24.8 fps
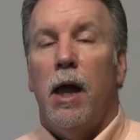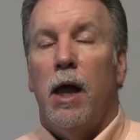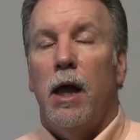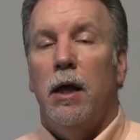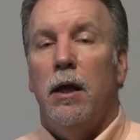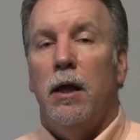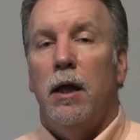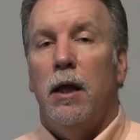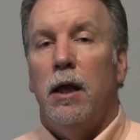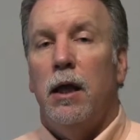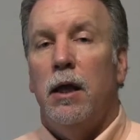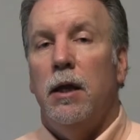
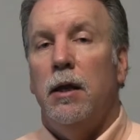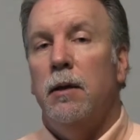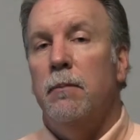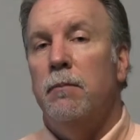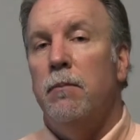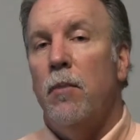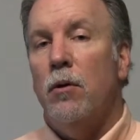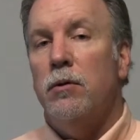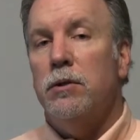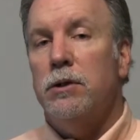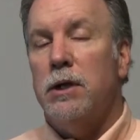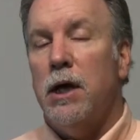And
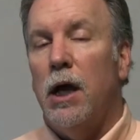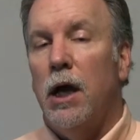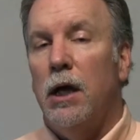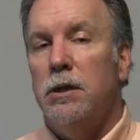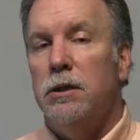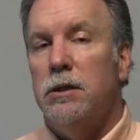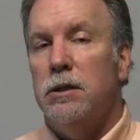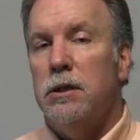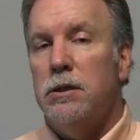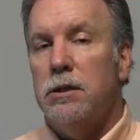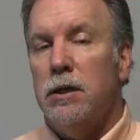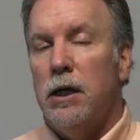in most
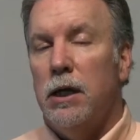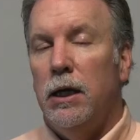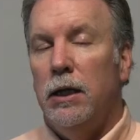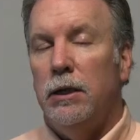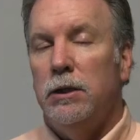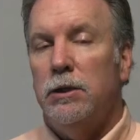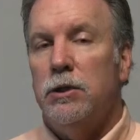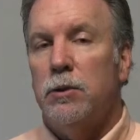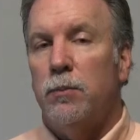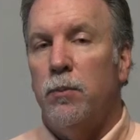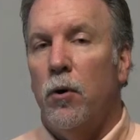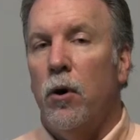cases,
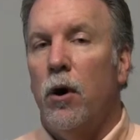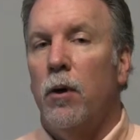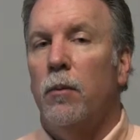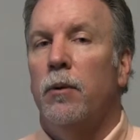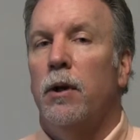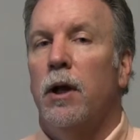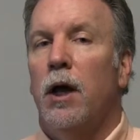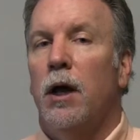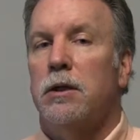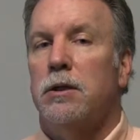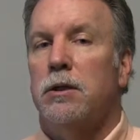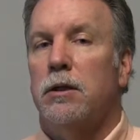each
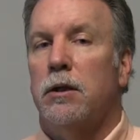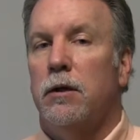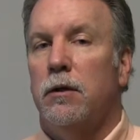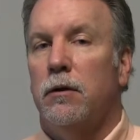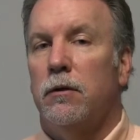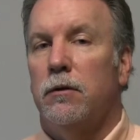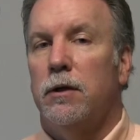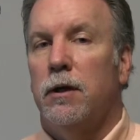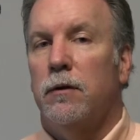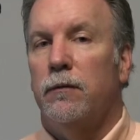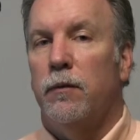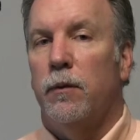department has a
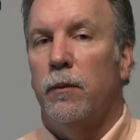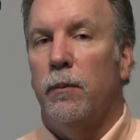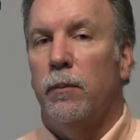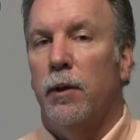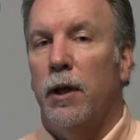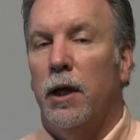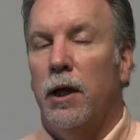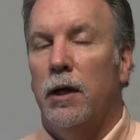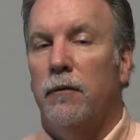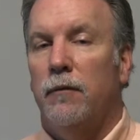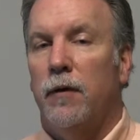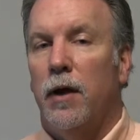little different
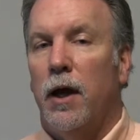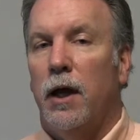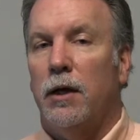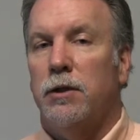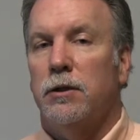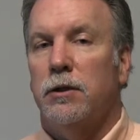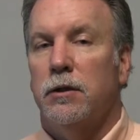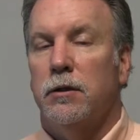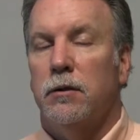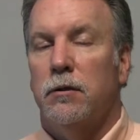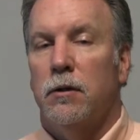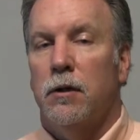plan of
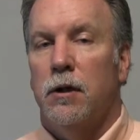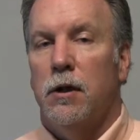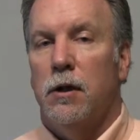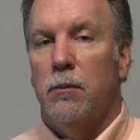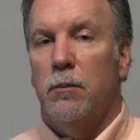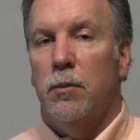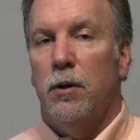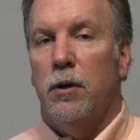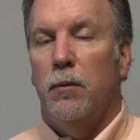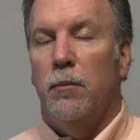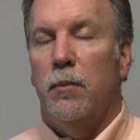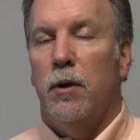action,
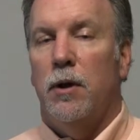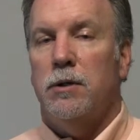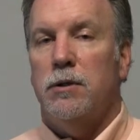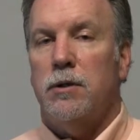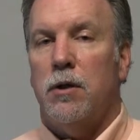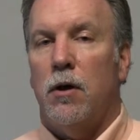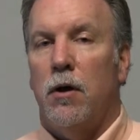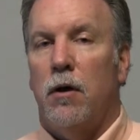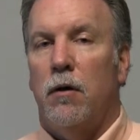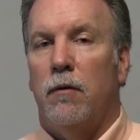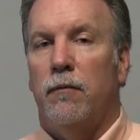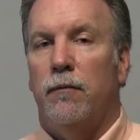but it must
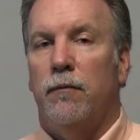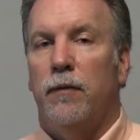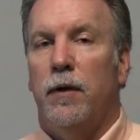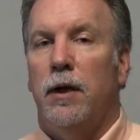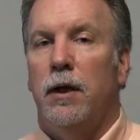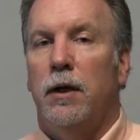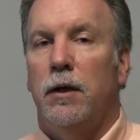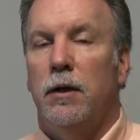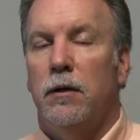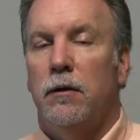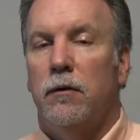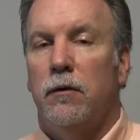all
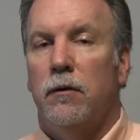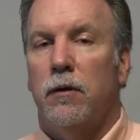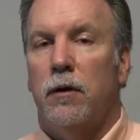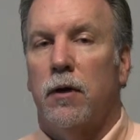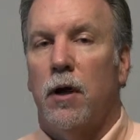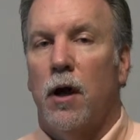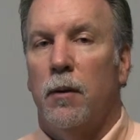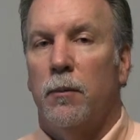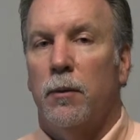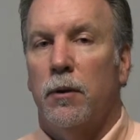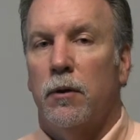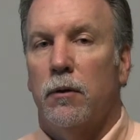feed into the
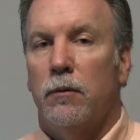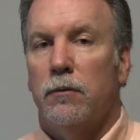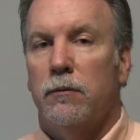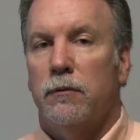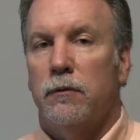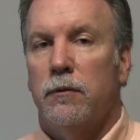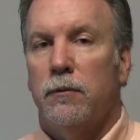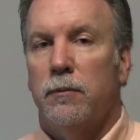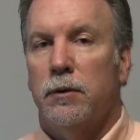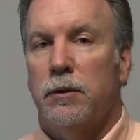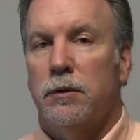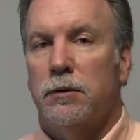common
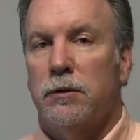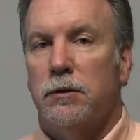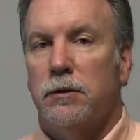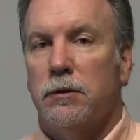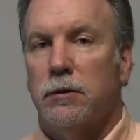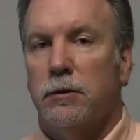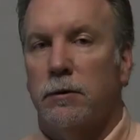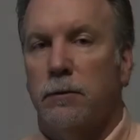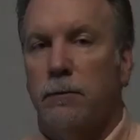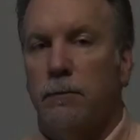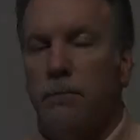goals of the business.